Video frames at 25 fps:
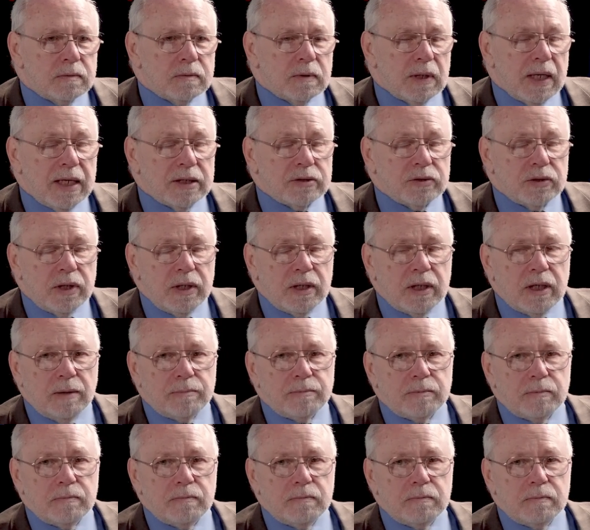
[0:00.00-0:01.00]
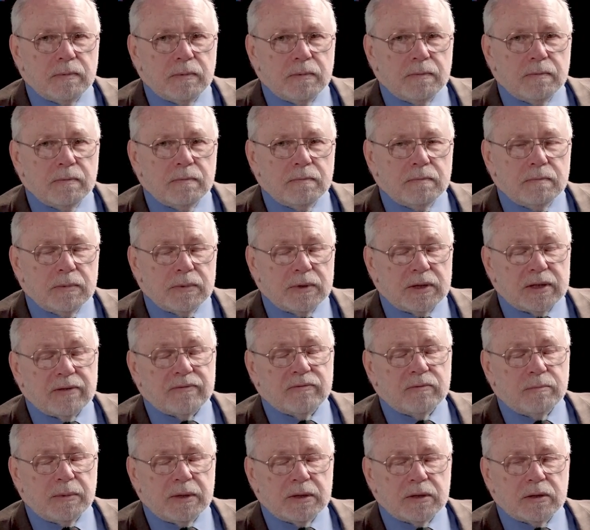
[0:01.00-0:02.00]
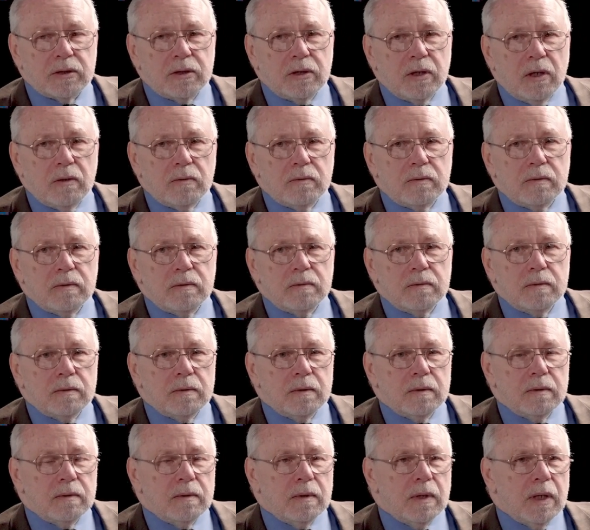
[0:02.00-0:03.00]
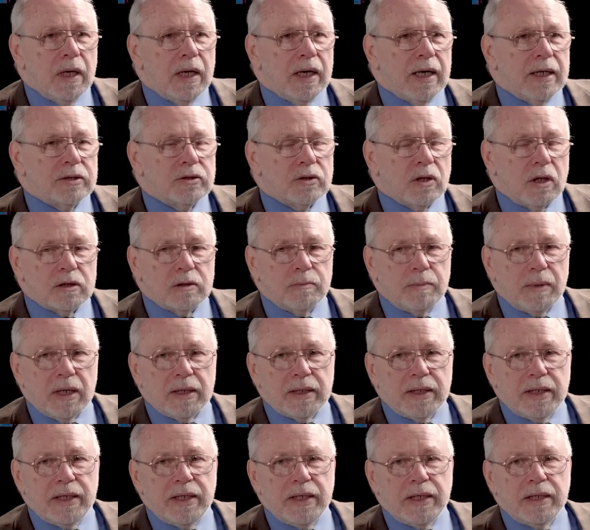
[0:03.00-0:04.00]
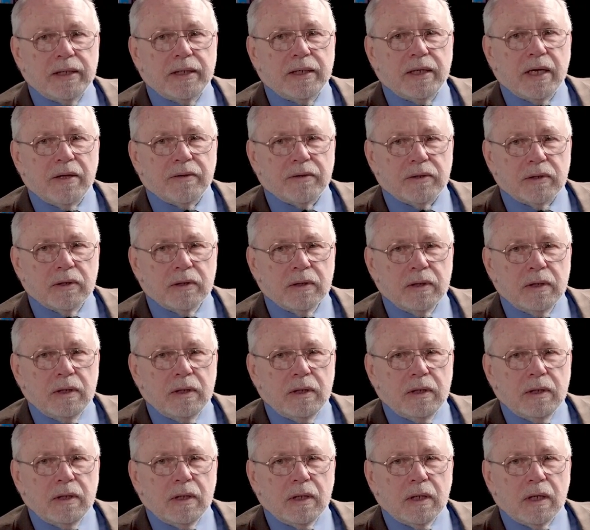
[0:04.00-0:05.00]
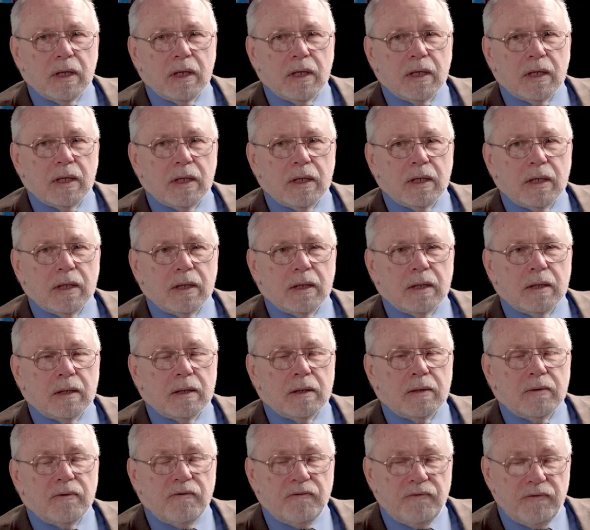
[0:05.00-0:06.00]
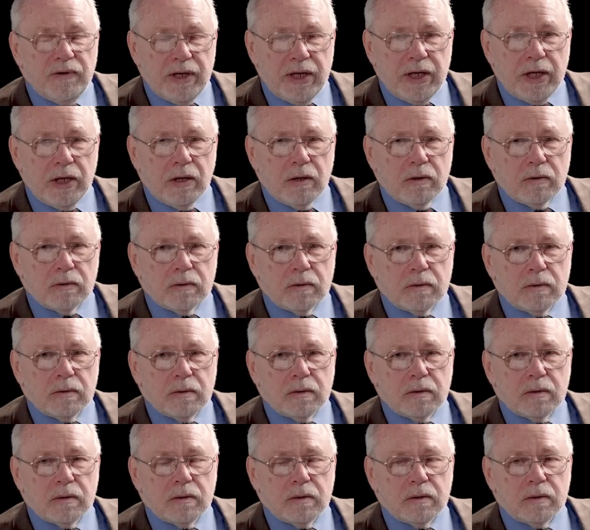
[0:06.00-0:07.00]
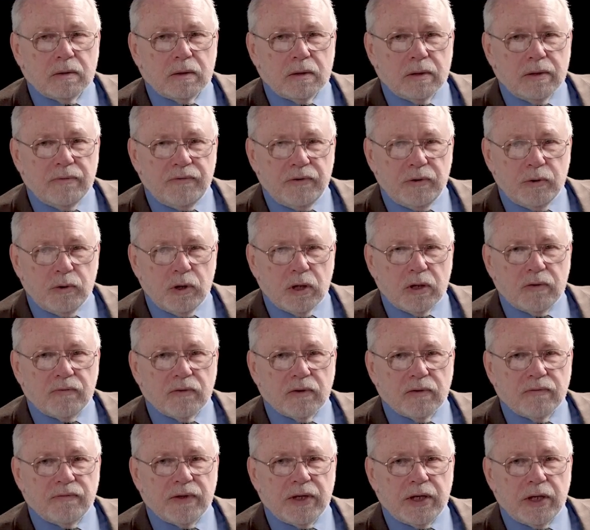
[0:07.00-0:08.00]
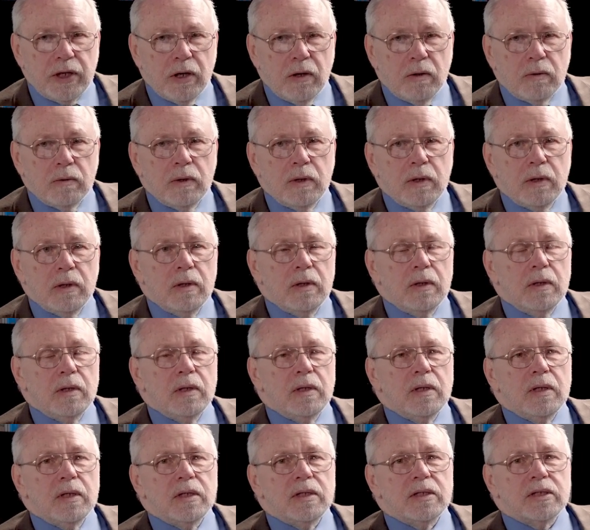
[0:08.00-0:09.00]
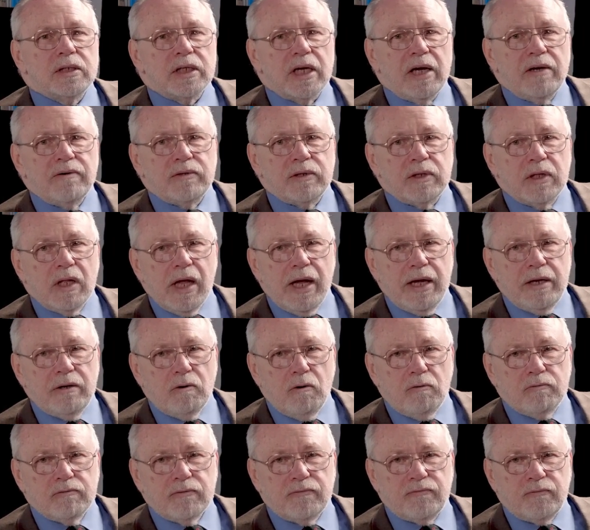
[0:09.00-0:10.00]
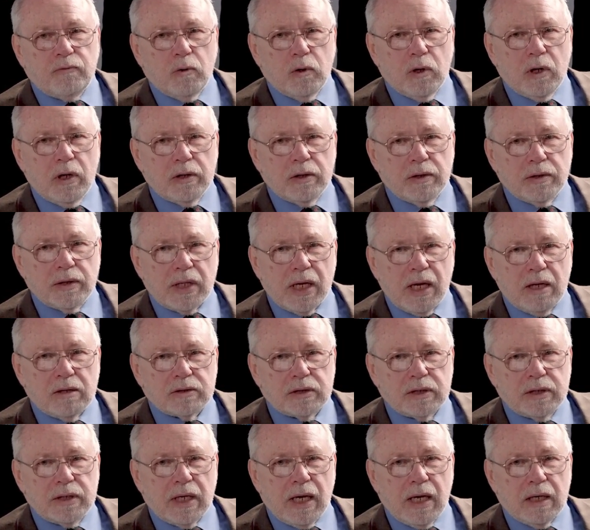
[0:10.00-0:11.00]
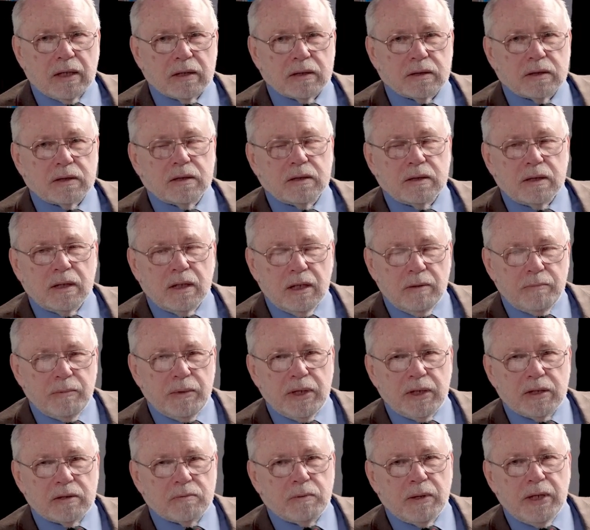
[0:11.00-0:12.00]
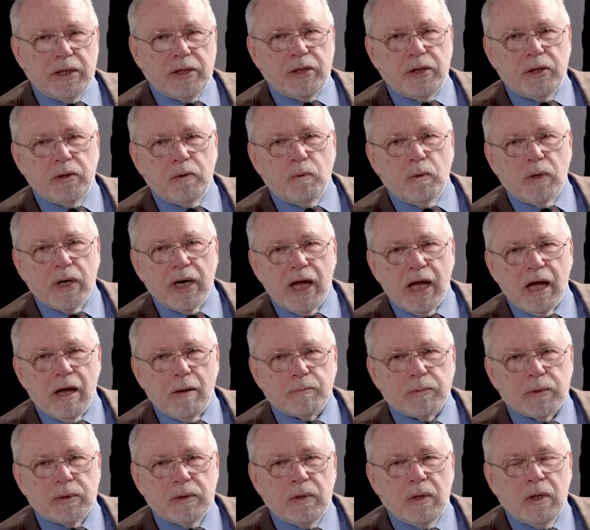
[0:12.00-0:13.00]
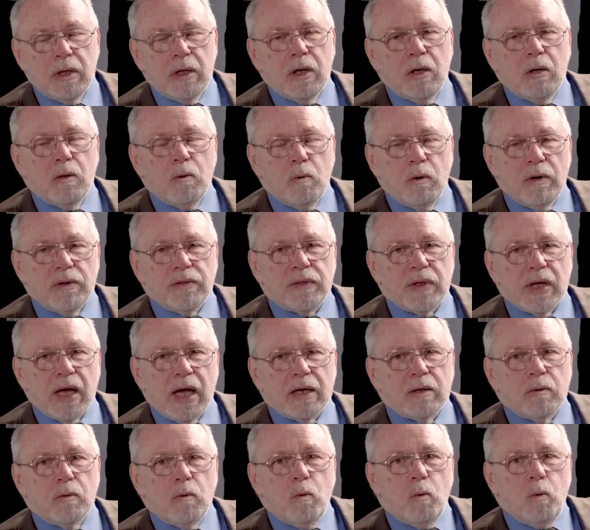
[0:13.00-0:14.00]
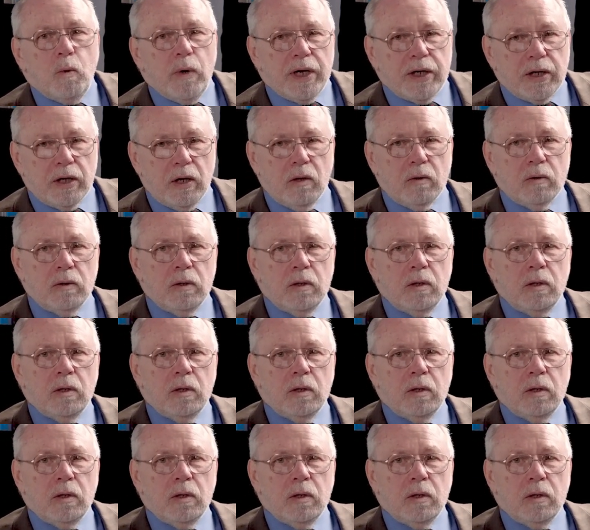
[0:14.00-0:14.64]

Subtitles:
actually several months ago, and I talked about it in another video. If you look for the video, saved client over $400,000. Let me explain to you what happened with that widow